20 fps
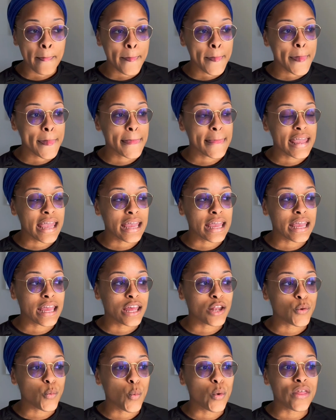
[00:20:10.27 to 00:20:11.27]

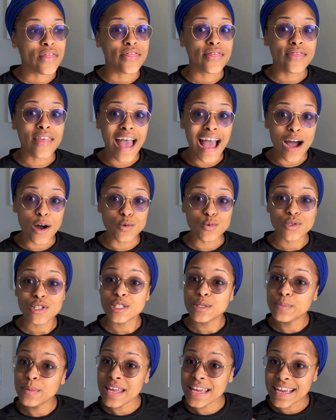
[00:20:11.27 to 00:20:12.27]
And without
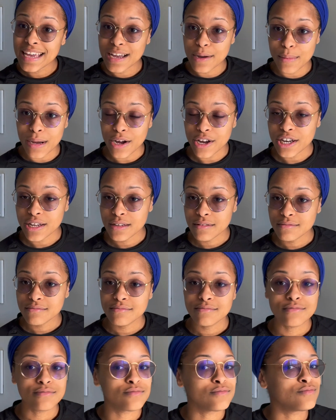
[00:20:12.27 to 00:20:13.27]
speaking about it,
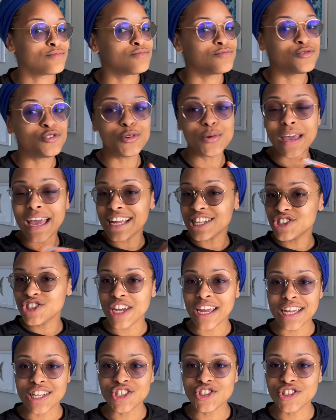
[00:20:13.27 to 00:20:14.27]
you can't
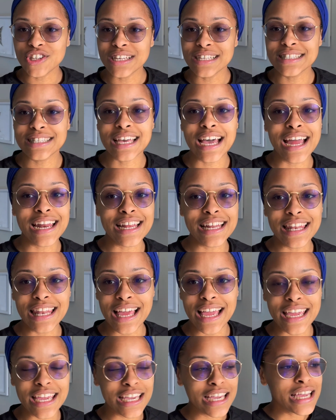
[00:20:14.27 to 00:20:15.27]
change it. It's kind of
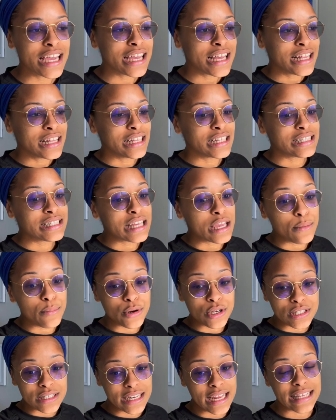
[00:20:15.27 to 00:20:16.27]
like, let's say a
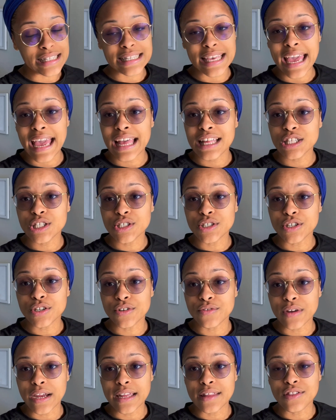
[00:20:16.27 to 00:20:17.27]
person has cancer,
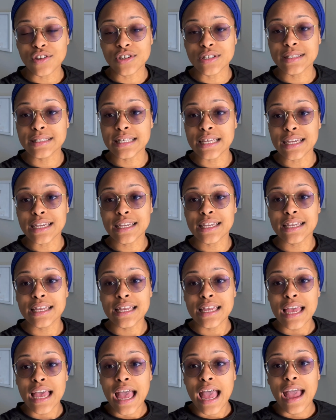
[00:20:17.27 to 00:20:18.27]
right? They're sick
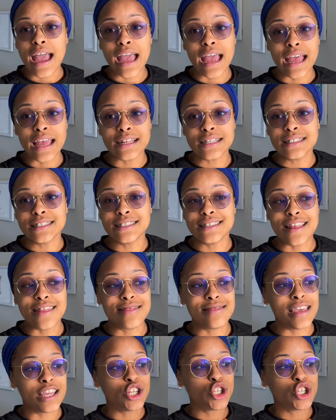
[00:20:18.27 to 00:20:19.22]
and they